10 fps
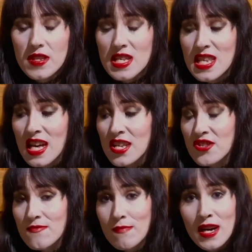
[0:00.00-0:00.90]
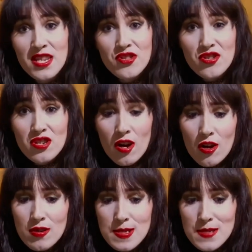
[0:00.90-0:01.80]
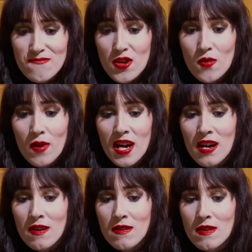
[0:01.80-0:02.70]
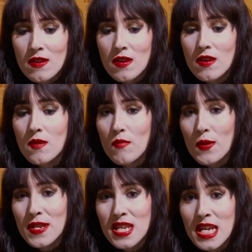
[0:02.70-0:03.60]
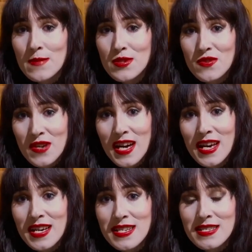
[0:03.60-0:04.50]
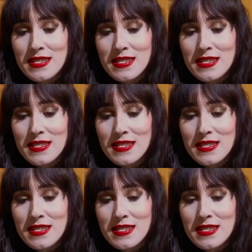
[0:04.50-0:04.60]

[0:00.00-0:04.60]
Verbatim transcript: Gesche managed the costs for a while, but they came to a head